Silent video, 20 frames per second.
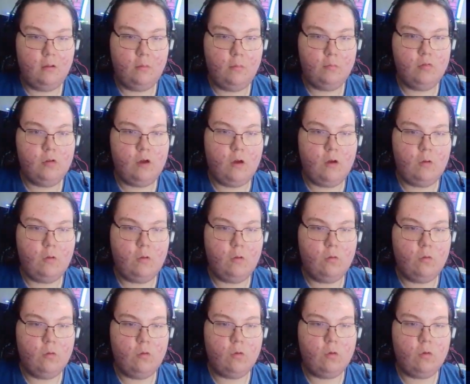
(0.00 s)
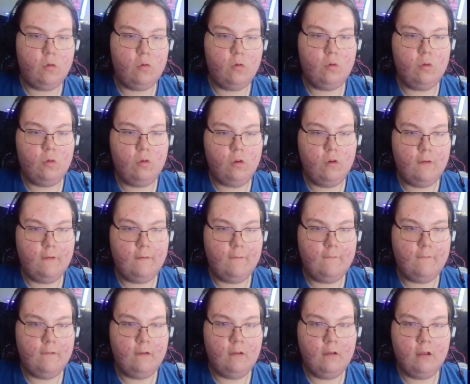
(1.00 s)
Bro.
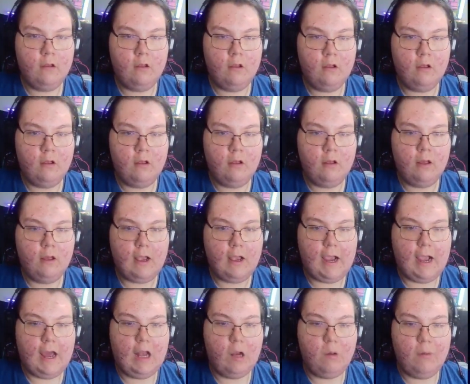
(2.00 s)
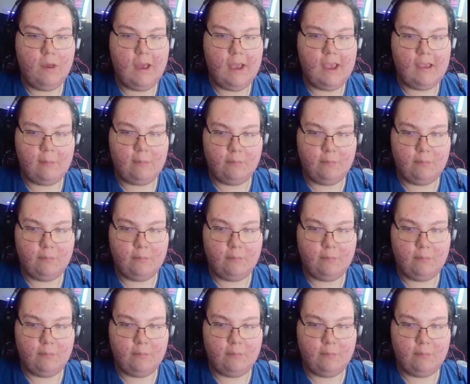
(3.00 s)
I don't know, is.